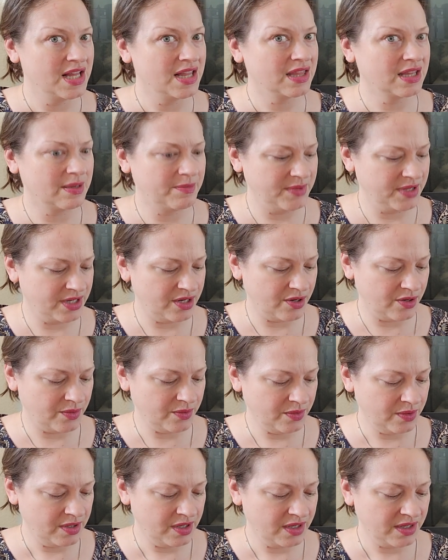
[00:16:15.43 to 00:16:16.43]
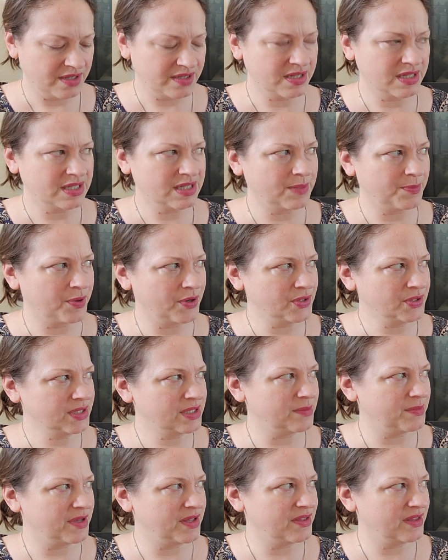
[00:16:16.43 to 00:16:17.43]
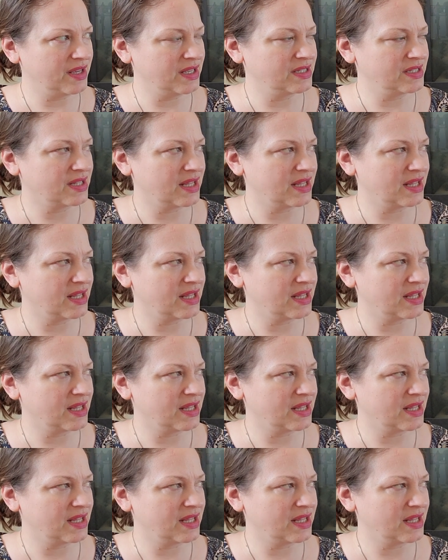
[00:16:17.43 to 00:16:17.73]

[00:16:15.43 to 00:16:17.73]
let me know, because it's supposed to be things